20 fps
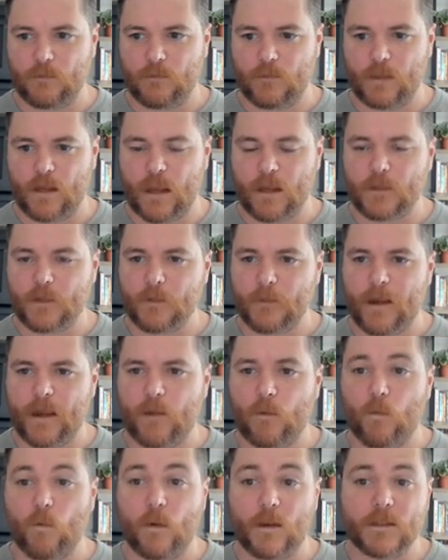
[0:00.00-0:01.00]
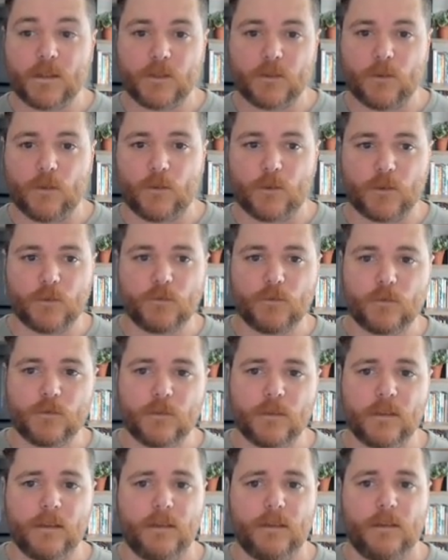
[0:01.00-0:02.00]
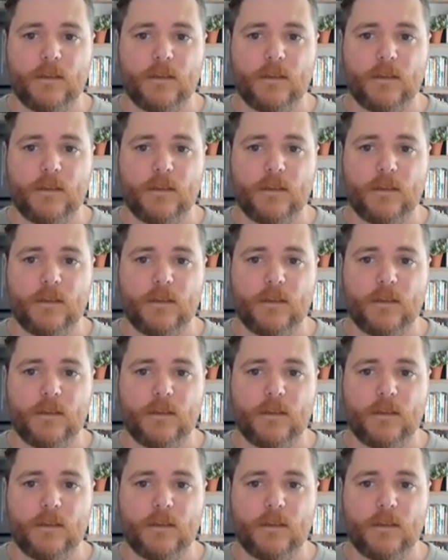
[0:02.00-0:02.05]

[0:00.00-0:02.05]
not too bad once you know the tool.